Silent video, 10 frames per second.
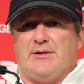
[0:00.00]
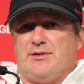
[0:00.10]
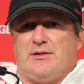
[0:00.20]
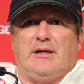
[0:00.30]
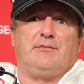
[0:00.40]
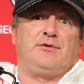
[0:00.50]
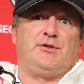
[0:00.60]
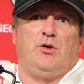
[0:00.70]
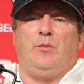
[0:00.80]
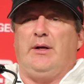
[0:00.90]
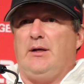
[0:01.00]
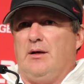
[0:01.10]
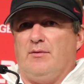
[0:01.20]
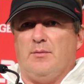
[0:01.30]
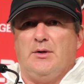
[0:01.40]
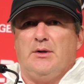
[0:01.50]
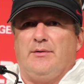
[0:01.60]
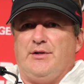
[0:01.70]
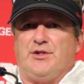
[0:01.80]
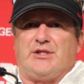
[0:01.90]
It's just like so many of them
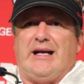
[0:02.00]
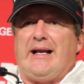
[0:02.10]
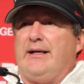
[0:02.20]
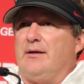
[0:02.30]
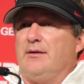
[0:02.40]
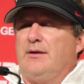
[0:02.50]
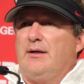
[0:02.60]
that just got here.